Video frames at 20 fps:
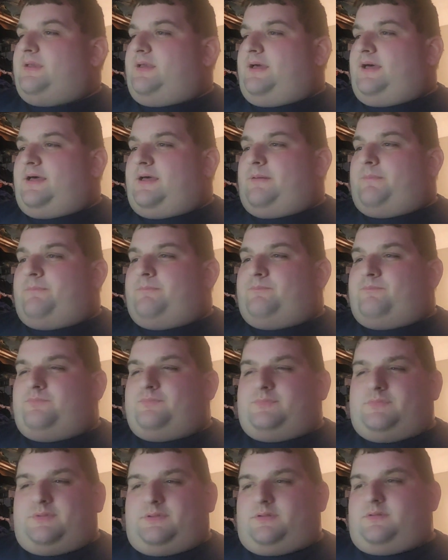Um,
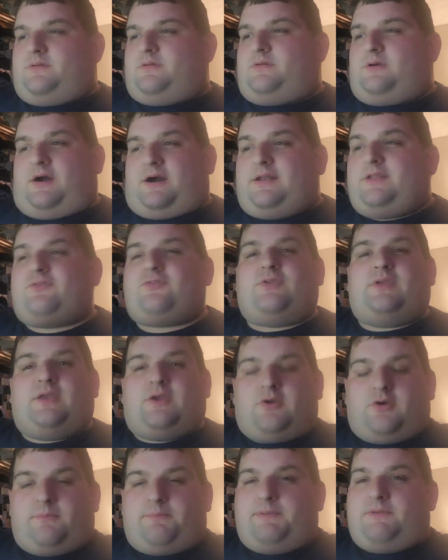honestly,
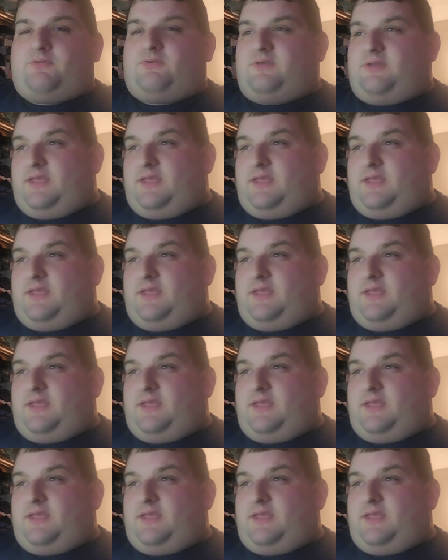it could be so.